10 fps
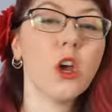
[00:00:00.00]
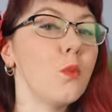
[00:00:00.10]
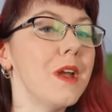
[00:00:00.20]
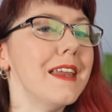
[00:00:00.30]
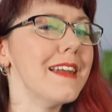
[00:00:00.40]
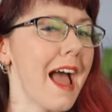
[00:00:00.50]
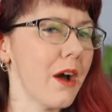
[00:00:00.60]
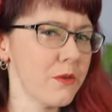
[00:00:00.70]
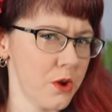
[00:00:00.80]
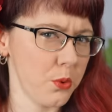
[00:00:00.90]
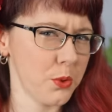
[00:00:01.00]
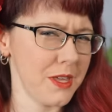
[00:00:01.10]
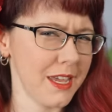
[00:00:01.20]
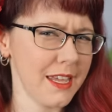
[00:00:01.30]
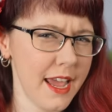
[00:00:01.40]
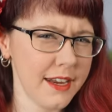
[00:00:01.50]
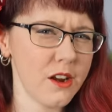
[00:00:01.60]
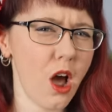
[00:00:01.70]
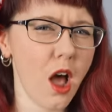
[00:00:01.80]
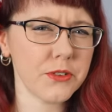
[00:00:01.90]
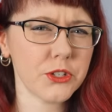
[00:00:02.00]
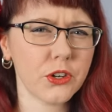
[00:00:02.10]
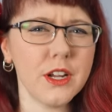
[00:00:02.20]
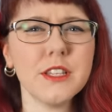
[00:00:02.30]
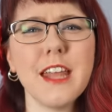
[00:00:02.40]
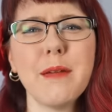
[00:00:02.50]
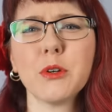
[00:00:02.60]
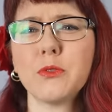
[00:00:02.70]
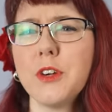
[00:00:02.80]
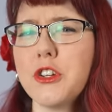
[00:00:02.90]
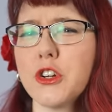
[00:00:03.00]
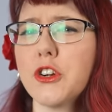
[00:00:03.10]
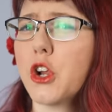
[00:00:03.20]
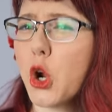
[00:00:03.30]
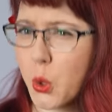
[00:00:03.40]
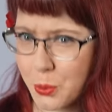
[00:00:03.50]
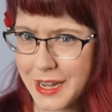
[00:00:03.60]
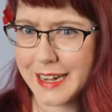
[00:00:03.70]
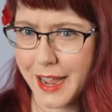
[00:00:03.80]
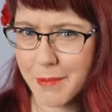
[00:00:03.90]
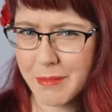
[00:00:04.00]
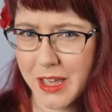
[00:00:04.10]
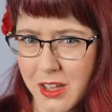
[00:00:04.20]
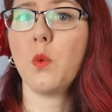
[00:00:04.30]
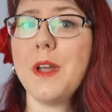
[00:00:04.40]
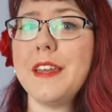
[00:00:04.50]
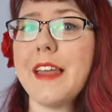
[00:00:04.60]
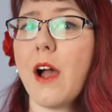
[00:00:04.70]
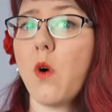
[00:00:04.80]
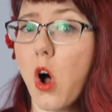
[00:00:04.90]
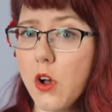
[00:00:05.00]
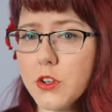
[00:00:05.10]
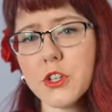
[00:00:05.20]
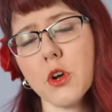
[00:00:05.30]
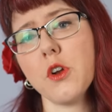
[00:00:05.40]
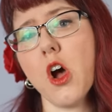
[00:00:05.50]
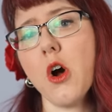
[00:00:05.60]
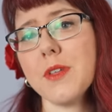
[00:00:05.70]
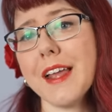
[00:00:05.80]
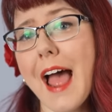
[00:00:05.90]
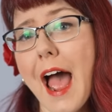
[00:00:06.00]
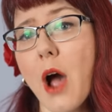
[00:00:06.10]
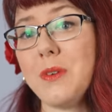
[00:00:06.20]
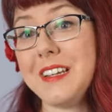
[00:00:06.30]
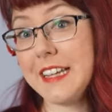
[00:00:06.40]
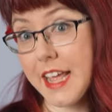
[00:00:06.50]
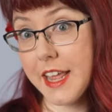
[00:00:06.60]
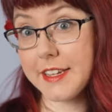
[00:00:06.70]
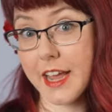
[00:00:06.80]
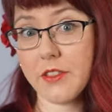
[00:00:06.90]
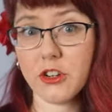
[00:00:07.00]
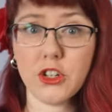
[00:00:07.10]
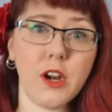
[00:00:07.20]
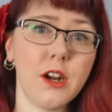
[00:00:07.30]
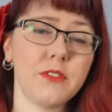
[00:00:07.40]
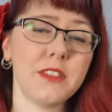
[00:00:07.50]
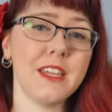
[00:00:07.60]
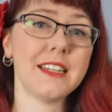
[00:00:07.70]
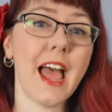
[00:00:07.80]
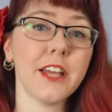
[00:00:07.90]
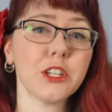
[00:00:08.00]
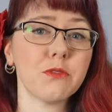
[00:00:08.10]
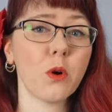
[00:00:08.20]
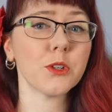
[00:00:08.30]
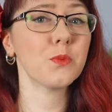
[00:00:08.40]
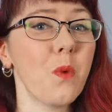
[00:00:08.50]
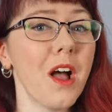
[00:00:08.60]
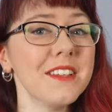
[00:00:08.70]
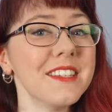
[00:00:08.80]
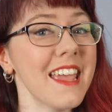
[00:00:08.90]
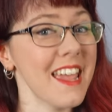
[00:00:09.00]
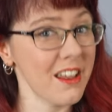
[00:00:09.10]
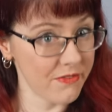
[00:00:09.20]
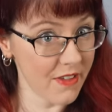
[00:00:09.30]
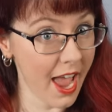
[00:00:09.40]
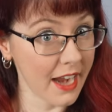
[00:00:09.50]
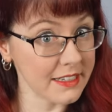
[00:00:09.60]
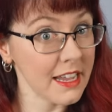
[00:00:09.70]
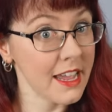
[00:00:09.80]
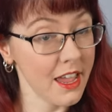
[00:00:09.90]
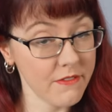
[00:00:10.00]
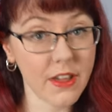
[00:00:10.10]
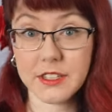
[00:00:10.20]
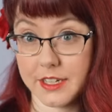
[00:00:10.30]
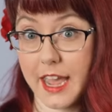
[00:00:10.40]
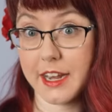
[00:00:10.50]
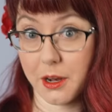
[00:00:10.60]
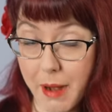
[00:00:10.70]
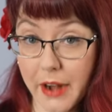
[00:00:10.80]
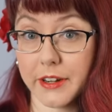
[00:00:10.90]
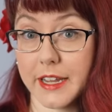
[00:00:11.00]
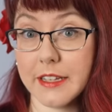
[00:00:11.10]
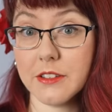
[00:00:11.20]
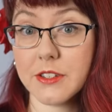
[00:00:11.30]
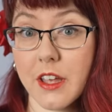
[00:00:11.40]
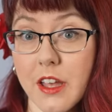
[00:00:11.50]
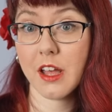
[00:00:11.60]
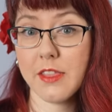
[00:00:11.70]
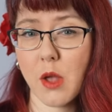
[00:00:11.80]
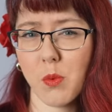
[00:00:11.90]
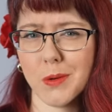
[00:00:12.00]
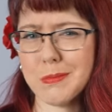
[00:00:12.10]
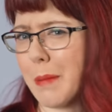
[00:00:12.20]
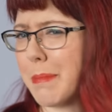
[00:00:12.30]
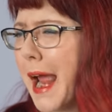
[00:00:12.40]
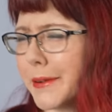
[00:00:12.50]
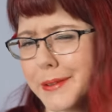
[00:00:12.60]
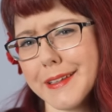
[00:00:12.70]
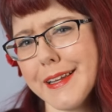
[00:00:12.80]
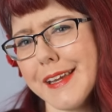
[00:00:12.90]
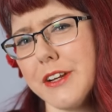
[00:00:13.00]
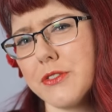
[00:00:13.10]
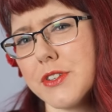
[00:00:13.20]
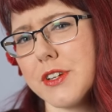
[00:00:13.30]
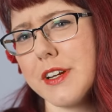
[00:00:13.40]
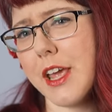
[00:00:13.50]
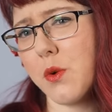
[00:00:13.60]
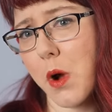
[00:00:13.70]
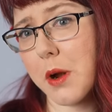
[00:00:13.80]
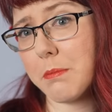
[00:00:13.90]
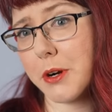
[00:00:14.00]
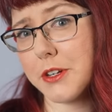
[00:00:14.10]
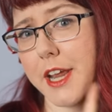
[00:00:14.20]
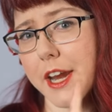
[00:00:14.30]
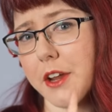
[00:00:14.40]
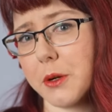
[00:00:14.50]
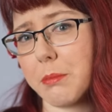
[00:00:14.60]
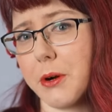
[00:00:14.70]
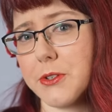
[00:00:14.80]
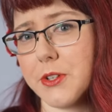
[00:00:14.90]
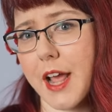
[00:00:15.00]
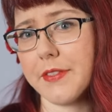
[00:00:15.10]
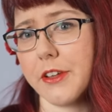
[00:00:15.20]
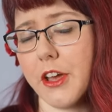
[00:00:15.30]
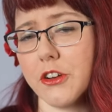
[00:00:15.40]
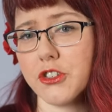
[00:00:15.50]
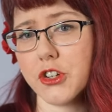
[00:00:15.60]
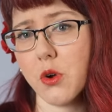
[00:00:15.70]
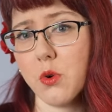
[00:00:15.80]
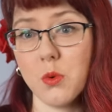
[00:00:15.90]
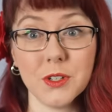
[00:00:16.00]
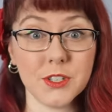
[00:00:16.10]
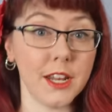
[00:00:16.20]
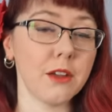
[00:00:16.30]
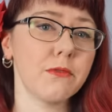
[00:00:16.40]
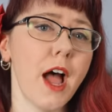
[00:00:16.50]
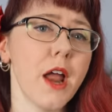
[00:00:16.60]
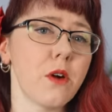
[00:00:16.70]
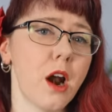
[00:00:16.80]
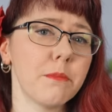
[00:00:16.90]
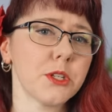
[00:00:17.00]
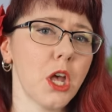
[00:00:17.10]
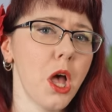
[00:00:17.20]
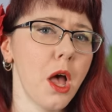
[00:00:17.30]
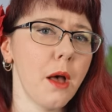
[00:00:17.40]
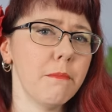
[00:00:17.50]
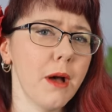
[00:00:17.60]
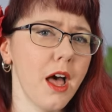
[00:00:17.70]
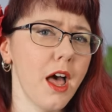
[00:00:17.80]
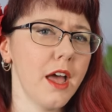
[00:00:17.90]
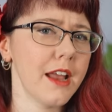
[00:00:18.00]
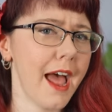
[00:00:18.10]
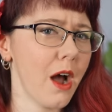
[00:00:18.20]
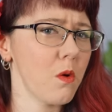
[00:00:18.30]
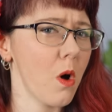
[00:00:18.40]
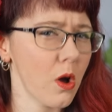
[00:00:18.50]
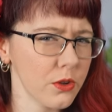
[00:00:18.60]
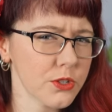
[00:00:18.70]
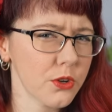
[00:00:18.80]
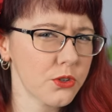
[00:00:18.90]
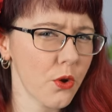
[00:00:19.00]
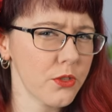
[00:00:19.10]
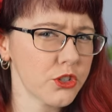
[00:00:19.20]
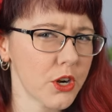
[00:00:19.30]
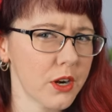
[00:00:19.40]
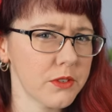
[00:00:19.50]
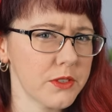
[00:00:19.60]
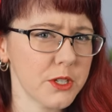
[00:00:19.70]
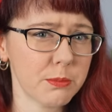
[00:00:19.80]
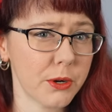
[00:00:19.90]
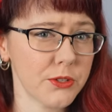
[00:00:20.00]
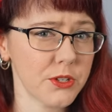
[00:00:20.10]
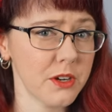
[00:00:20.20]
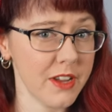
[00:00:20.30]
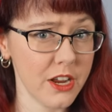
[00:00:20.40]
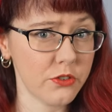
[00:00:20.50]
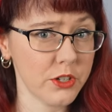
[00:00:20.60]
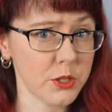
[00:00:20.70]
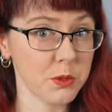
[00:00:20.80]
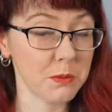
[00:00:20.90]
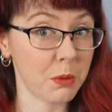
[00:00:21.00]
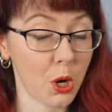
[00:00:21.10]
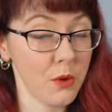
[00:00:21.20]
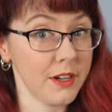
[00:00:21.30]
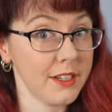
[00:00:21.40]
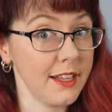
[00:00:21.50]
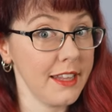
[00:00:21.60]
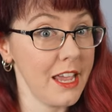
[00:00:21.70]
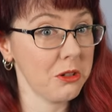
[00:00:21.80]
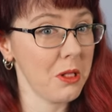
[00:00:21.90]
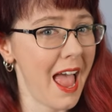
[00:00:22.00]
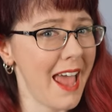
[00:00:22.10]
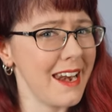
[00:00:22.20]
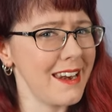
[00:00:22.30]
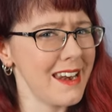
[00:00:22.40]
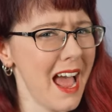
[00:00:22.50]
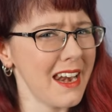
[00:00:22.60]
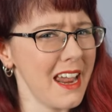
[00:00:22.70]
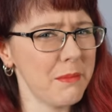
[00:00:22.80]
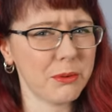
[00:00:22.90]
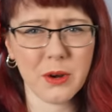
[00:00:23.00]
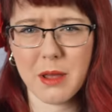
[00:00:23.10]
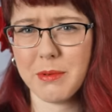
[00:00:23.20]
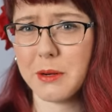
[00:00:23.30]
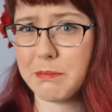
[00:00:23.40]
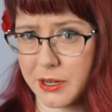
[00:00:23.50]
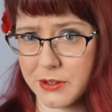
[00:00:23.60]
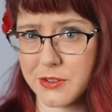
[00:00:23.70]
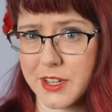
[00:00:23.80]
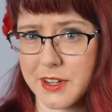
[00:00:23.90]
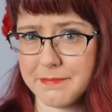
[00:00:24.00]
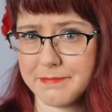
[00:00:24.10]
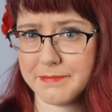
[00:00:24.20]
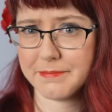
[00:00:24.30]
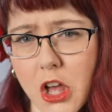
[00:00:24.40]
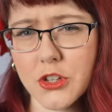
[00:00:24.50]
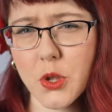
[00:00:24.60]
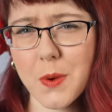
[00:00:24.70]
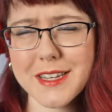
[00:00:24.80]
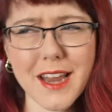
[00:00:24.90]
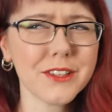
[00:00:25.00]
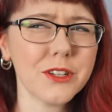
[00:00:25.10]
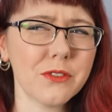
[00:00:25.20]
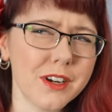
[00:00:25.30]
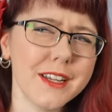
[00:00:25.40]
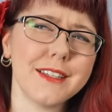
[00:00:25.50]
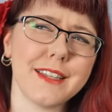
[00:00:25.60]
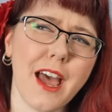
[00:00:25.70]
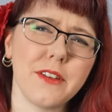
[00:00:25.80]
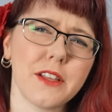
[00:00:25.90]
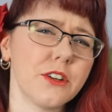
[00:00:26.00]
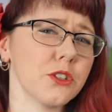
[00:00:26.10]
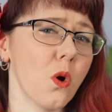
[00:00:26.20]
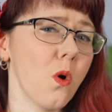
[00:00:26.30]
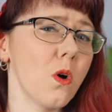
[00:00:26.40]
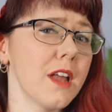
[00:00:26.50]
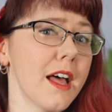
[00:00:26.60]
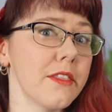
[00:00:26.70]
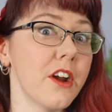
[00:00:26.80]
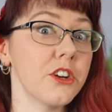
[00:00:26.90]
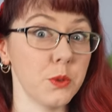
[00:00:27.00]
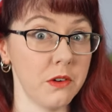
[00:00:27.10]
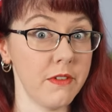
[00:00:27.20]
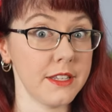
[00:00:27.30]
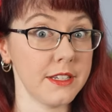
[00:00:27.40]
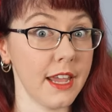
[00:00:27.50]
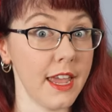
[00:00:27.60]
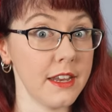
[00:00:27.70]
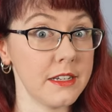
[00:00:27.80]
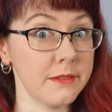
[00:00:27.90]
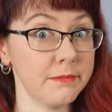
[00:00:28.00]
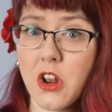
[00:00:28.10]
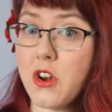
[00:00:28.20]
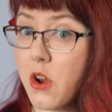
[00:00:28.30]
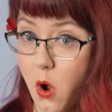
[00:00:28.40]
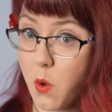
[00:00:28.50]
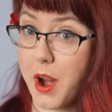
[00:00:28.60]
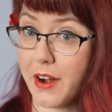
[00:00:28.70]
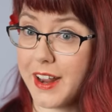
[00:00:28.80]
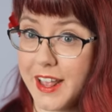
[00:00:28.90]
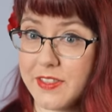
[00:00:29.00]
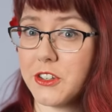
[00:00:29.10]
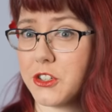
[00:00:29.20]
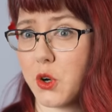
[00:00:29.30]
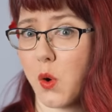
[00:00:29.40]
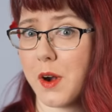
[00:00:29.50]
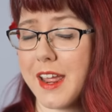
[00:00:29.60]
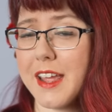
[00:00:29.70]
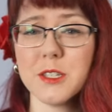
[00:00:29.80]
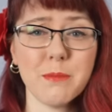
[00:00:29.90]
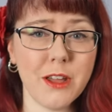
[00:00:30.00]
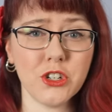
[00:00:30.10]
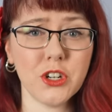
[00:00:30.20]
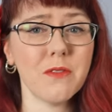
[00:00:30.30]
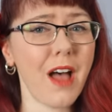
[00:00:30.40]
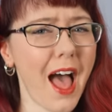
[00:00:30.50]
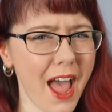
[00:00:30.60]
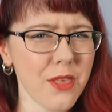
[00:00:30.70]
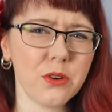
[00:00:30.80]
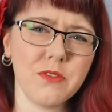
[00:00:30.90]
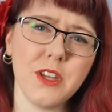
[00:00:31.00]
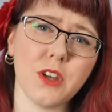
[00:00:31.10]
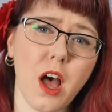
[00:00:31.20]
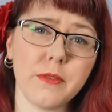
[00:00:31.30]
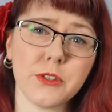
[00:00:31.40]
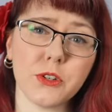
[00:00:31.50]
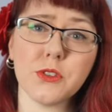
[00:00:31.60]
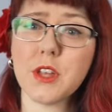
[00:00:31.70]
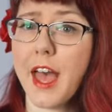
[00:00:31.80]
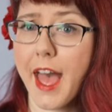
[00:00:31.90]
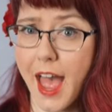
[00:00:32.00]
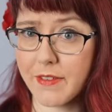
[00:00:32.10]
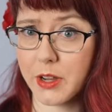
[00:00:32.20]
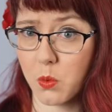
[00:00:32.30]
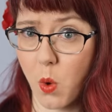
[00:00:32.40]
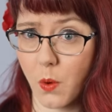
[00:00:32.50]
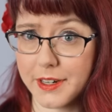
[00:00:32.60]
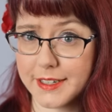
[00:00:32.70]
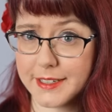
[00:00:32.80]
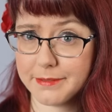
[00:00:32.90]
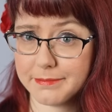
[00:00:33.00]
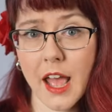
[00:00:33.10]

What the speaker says: We now know that the Canadian officer is named Richard Carina. We now also know that Howe did tell the sheriff that the task force was, in fact, investigating Americans. They were apparently interested in one particular person at the gun show who was selling firearms, but Howe also told the sheriff that this person of interest was perfectly legal and not a prohibited person. So it doesn't really sound like there's a whole lot there to investigate. Nowhere in this story is mention of either of these officers having a warrant.